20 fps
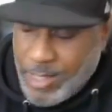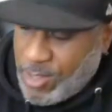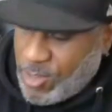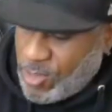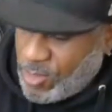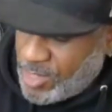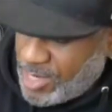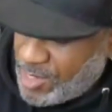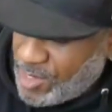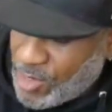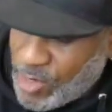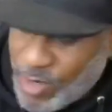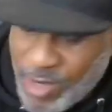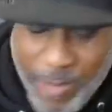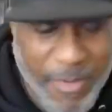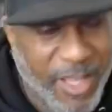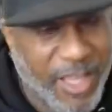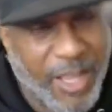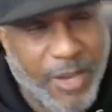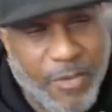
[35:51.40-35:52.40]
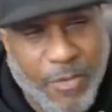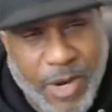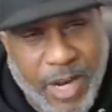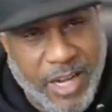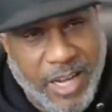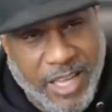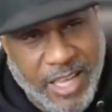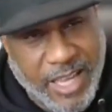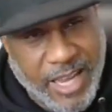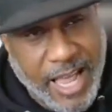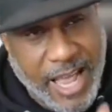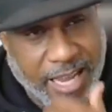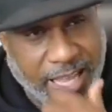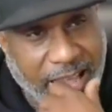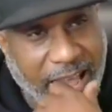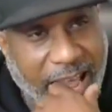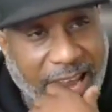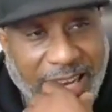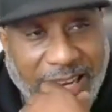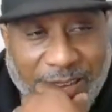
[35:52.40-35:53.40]
On that note, I'm going to get ready to get out of here.
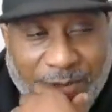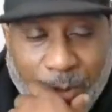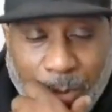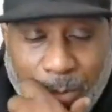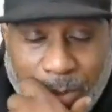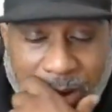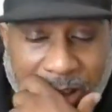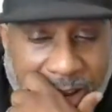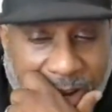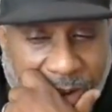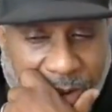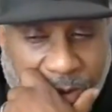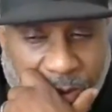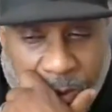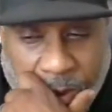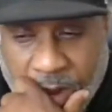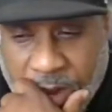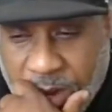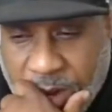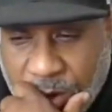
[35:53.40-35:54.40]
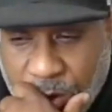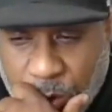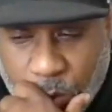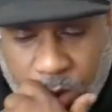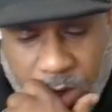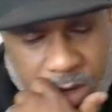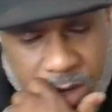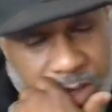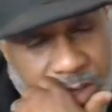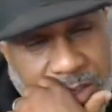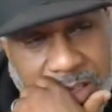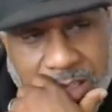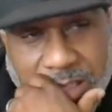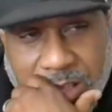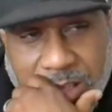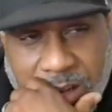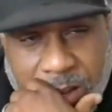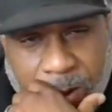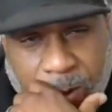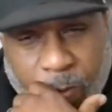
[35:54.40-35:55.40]
I didn't even plan on doing this this
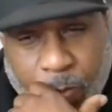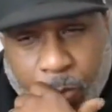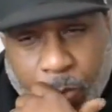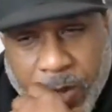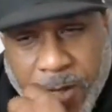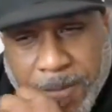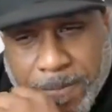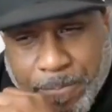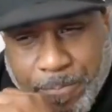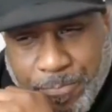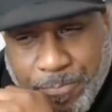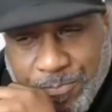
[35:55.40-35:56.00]
long, but